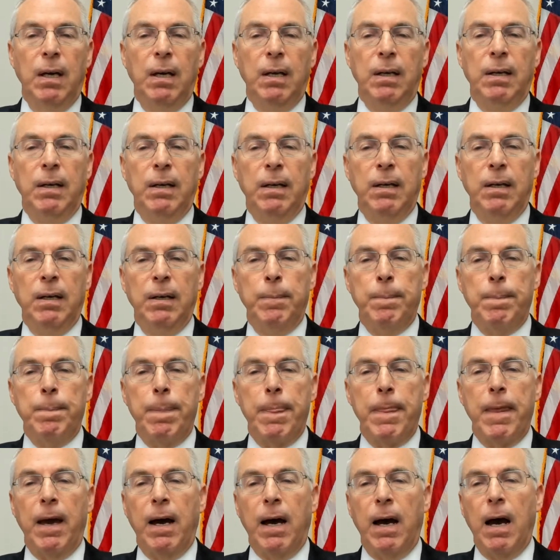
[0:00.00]

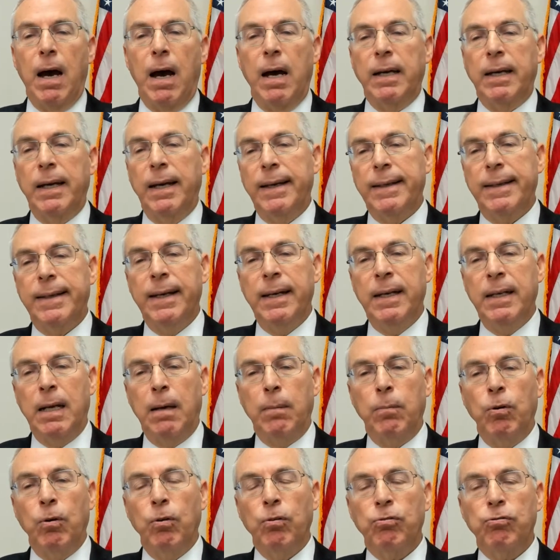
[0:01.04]

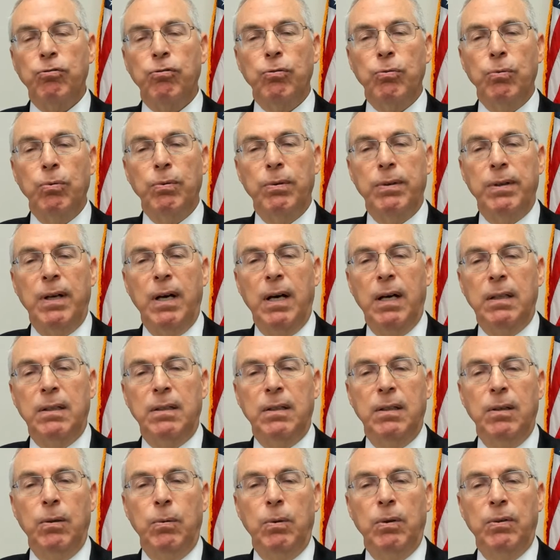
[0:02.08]
I'm not sure
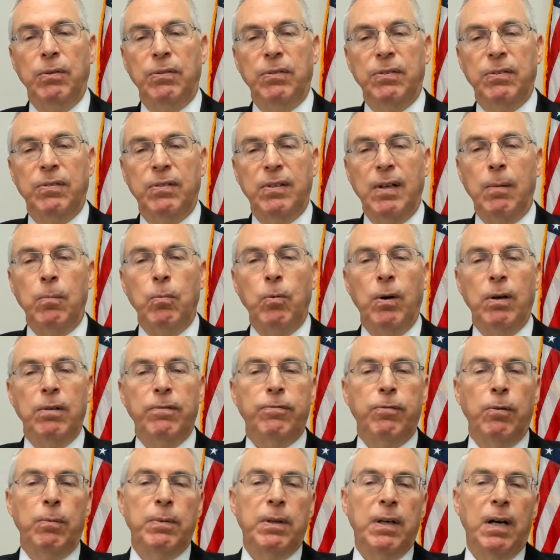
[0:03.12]
that there was
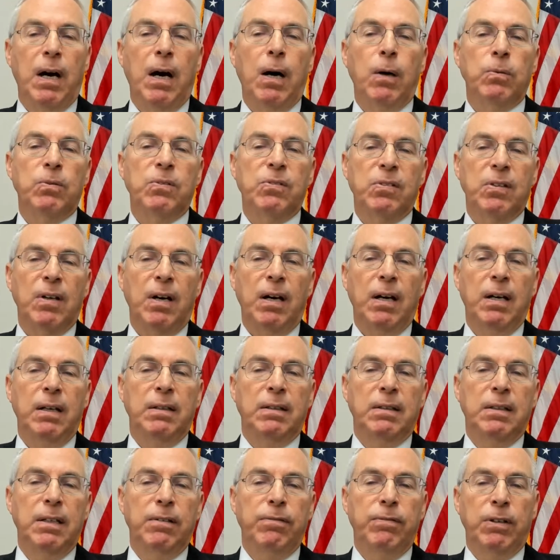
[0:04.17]
someone from the
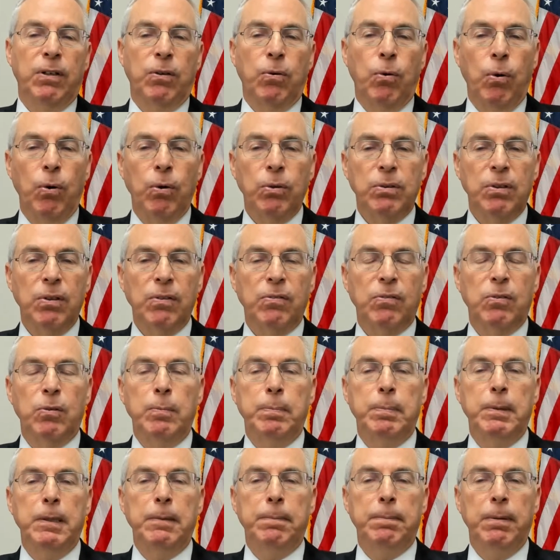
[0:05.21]
outside giving orders
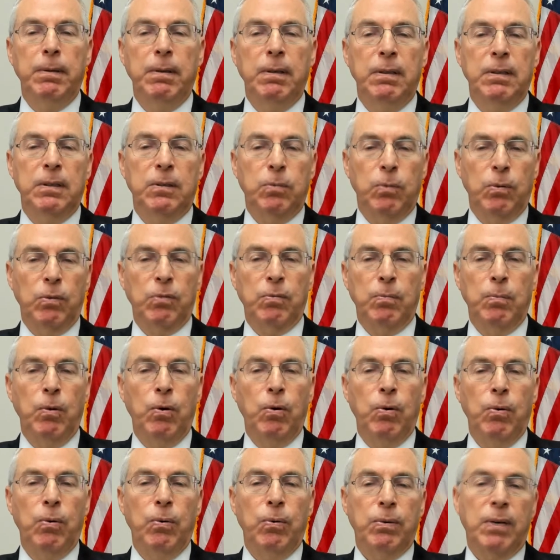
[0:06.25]
to people. It was
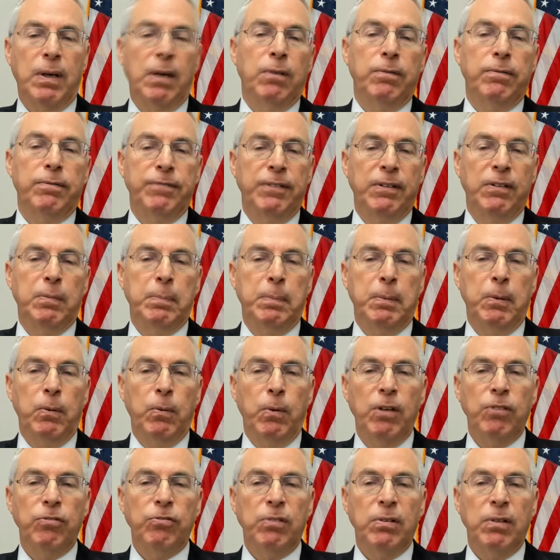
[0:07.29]
more kind of
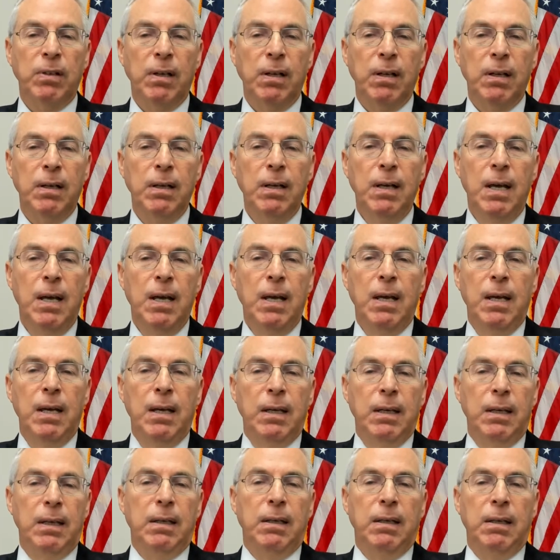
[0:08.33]
inspirational.
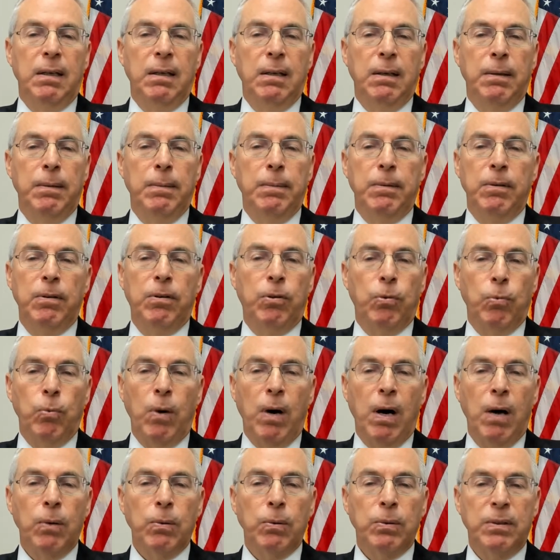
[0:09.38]

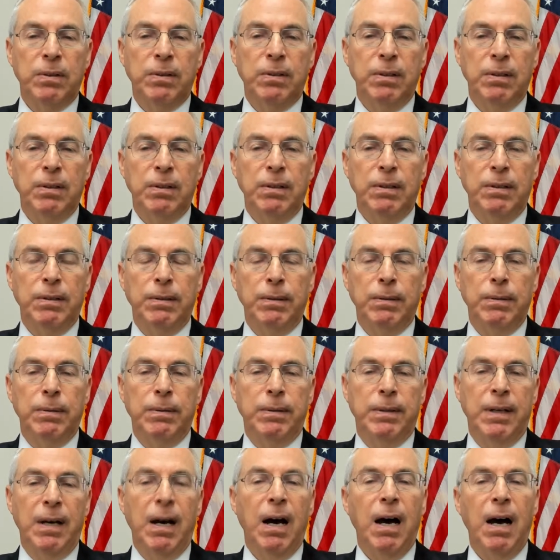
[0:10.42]
Throughout
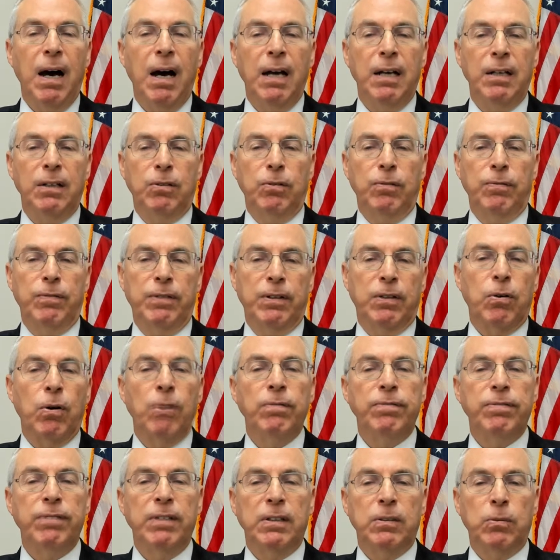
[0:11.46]
the height of the
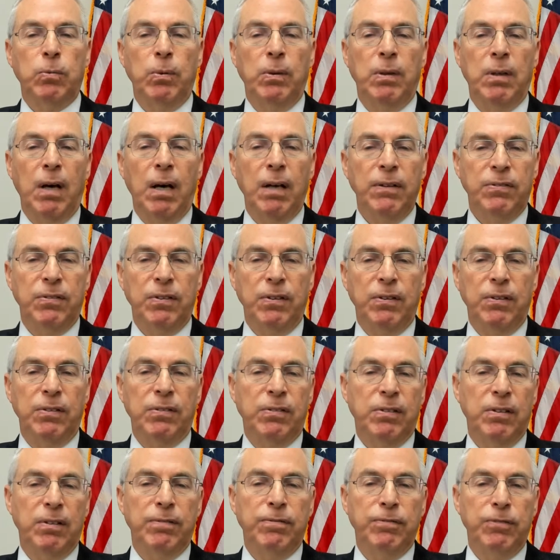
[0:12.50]
conflict with
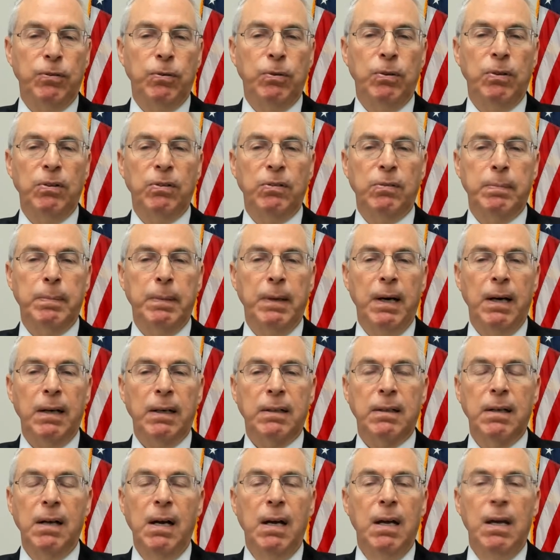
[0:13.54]
ISIS a few years back,